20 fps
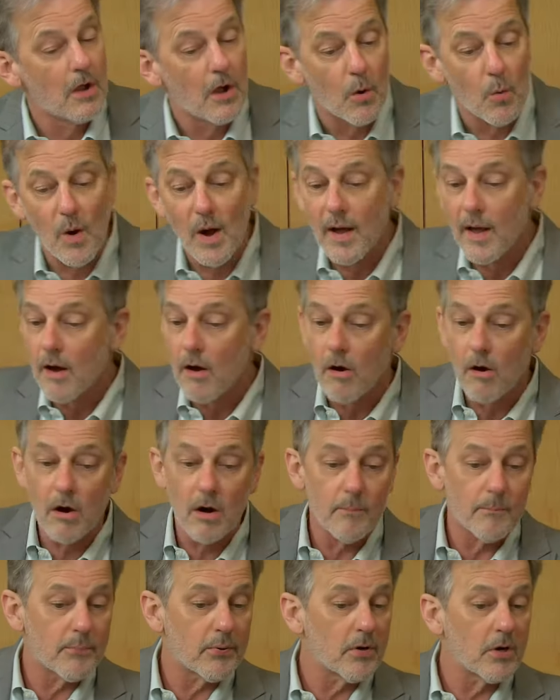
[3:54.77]
Why
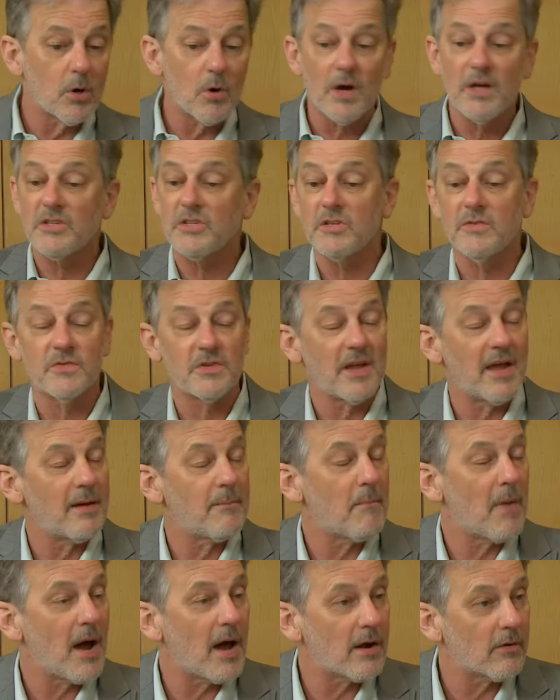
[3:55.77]
are progressives
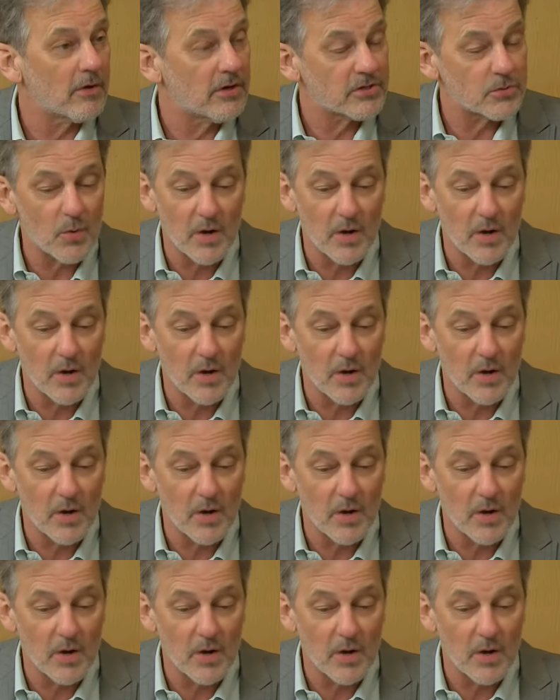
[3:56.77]
and moderates?